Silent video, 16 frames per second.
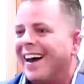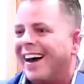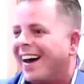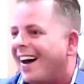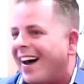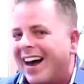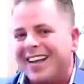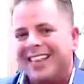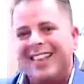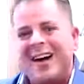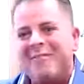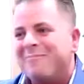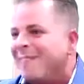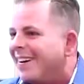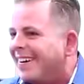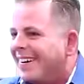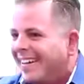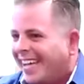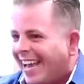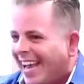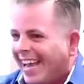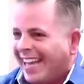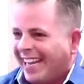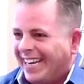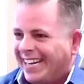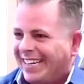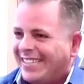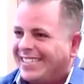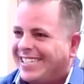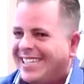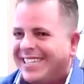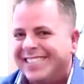Oh, I love Mary Kay.
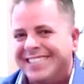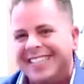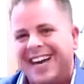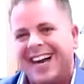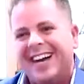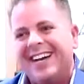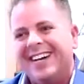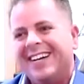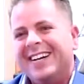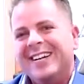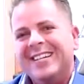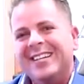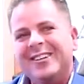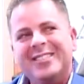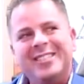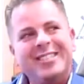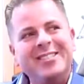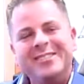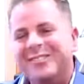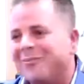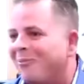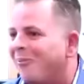She's she's